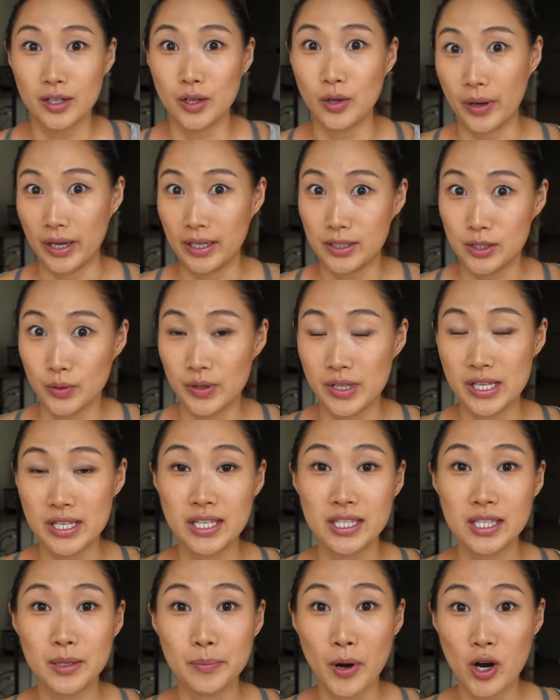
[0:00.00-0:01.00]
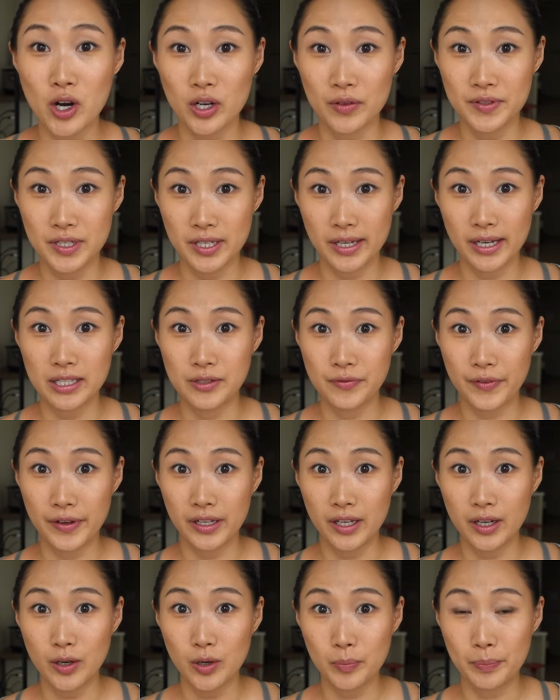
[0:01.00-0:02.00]
Okay, so this isn't part of today's
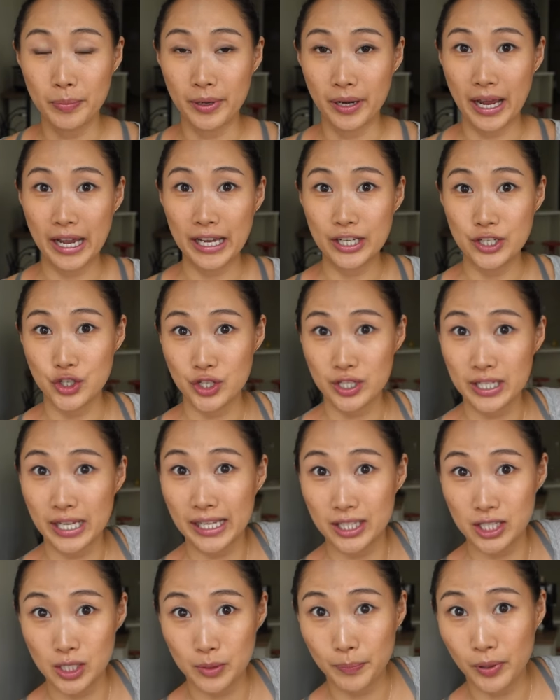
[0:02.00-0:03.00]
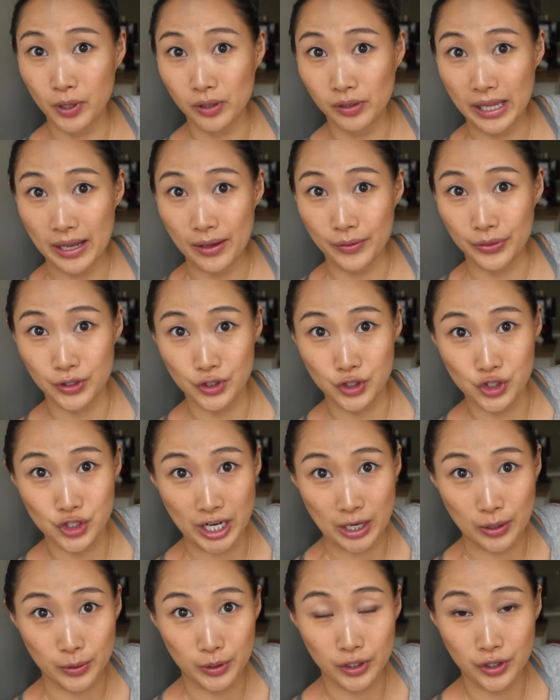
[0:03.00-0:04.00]
video, but I just had to pull out the
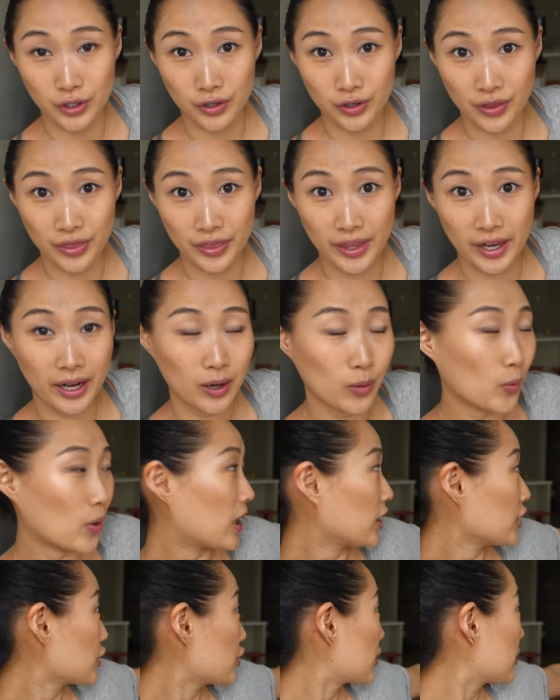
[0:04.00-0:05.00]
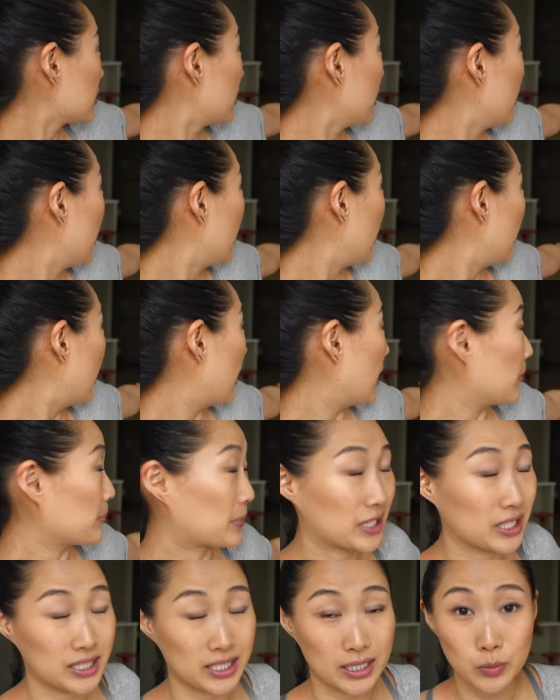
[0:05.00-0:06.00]
shower curtain that I washed um,
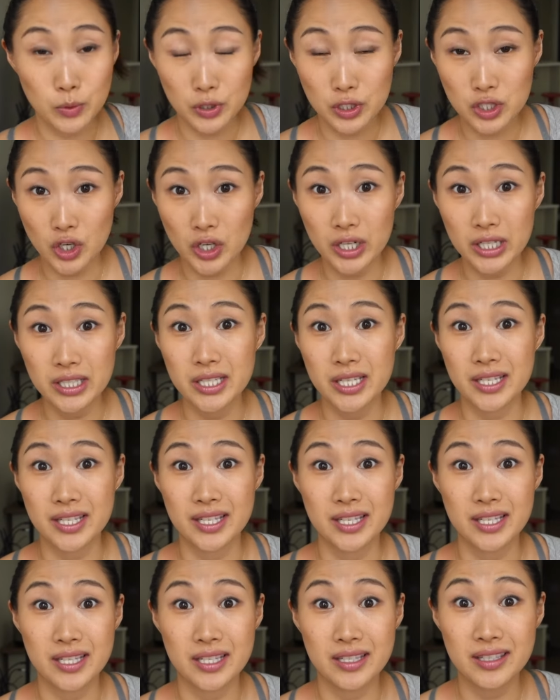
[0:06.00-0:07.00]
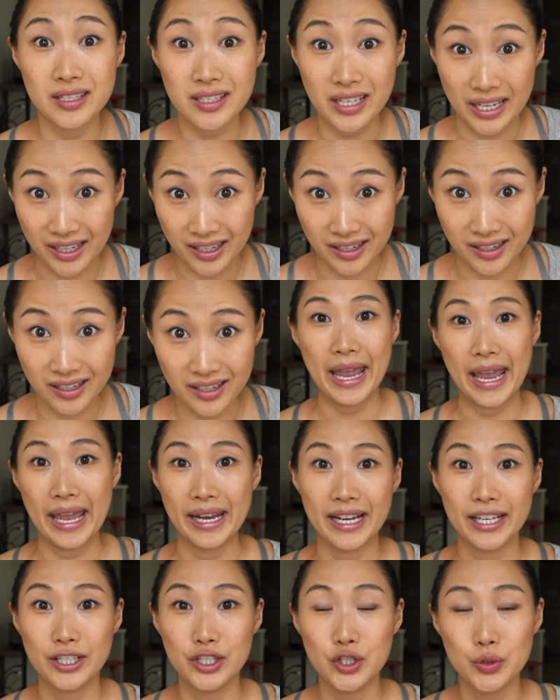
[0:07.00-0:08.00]
because it was starting to stink.
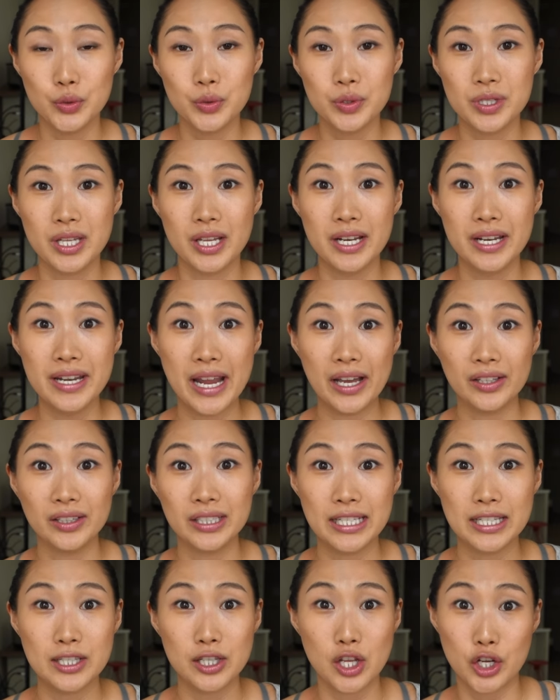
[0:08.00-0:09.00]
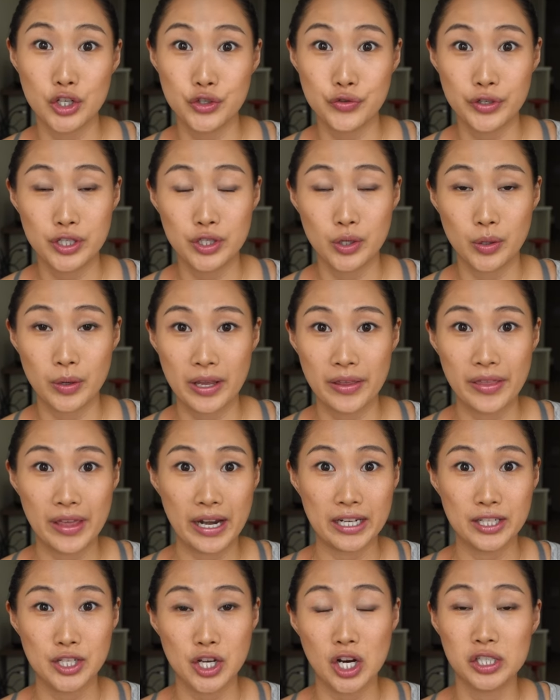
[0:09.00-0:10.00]
And I used Nellie's laundry soda
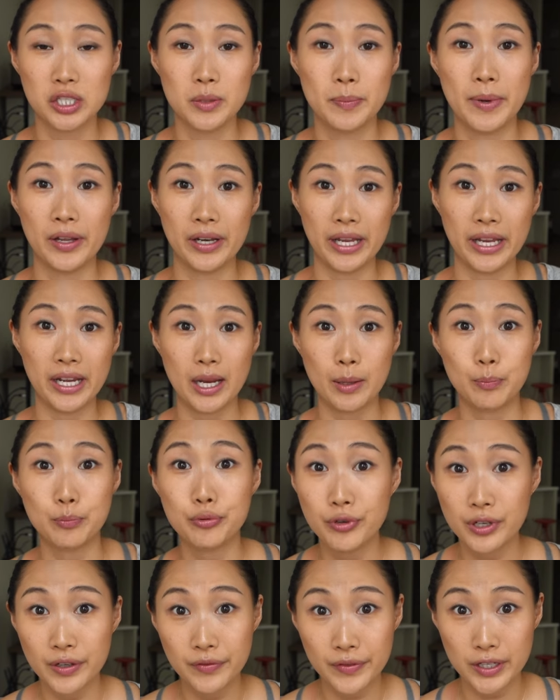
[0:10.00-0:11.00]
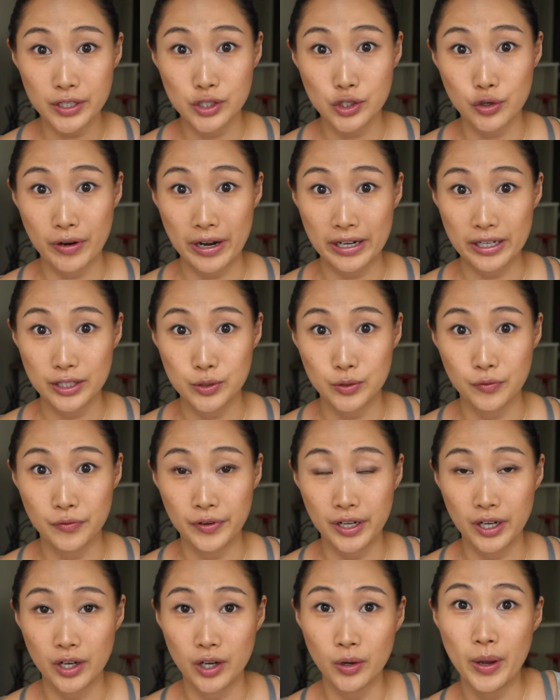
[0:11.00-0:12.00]
that I talked about in a previous grattitude
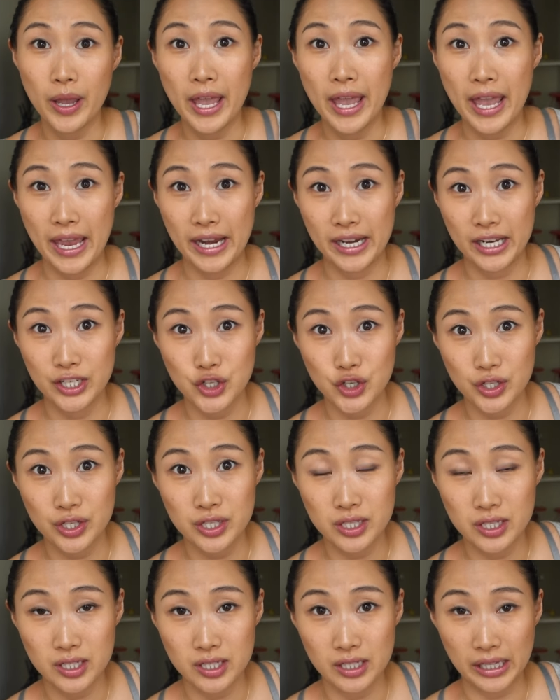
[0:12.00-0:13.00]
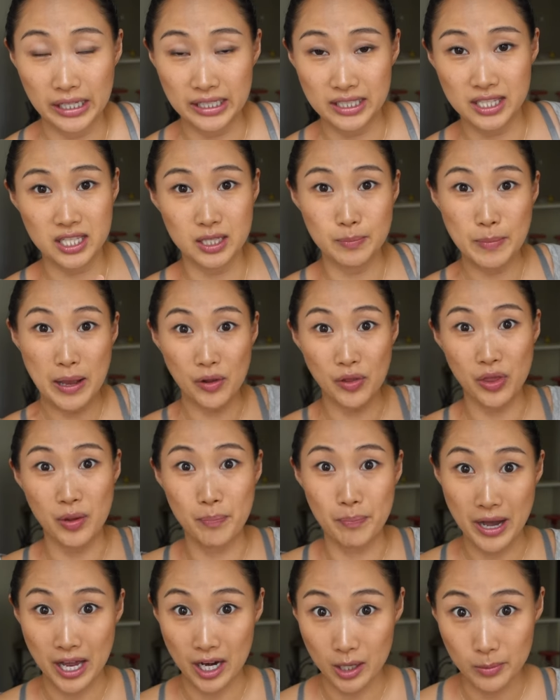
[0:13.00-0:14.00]
video. And I just like smelled the
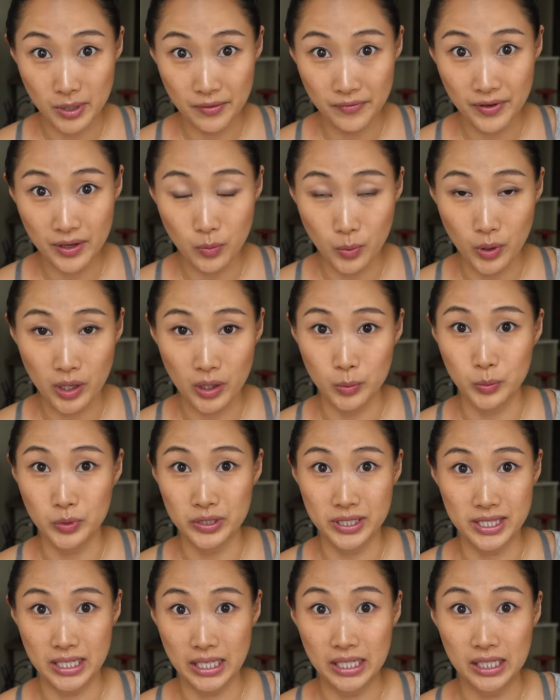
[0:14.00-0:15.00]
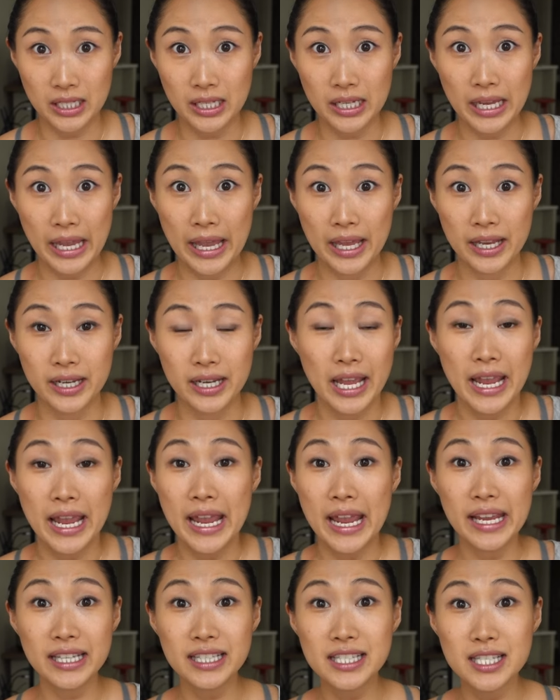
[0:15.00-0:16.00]
bottom of it where it was stinky and
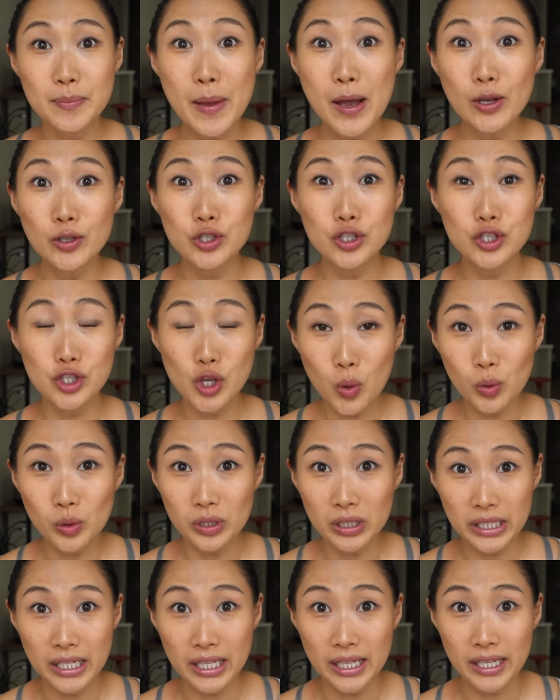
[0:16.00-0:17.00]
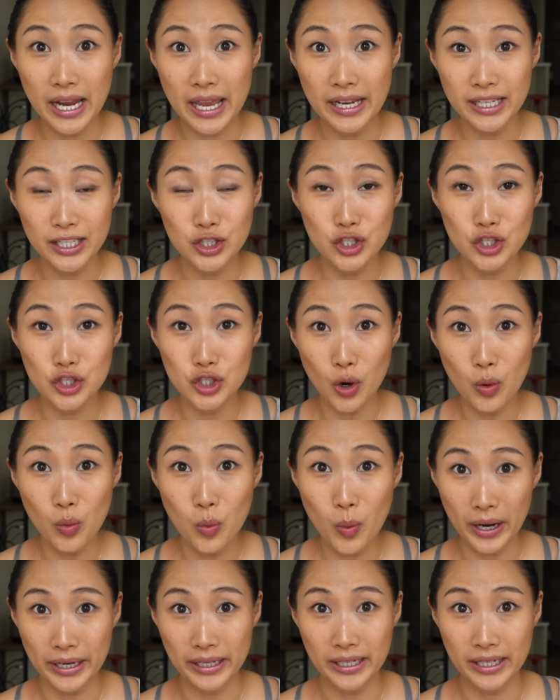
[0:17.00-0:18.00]
it smells so clean and it's so
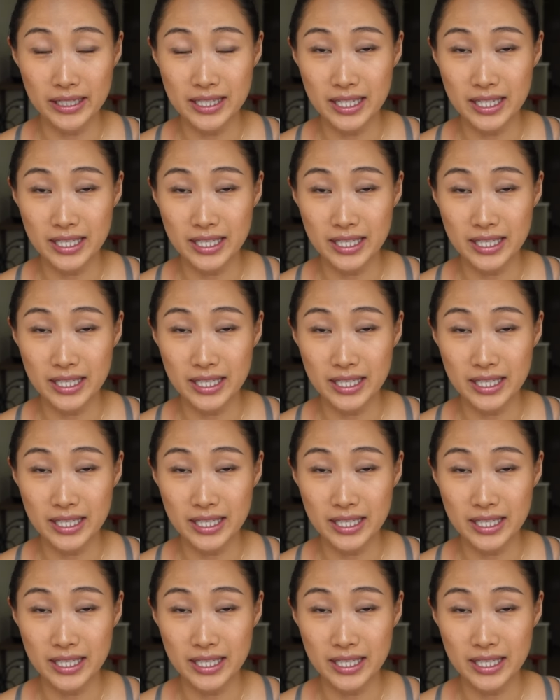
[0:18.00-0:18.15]
white.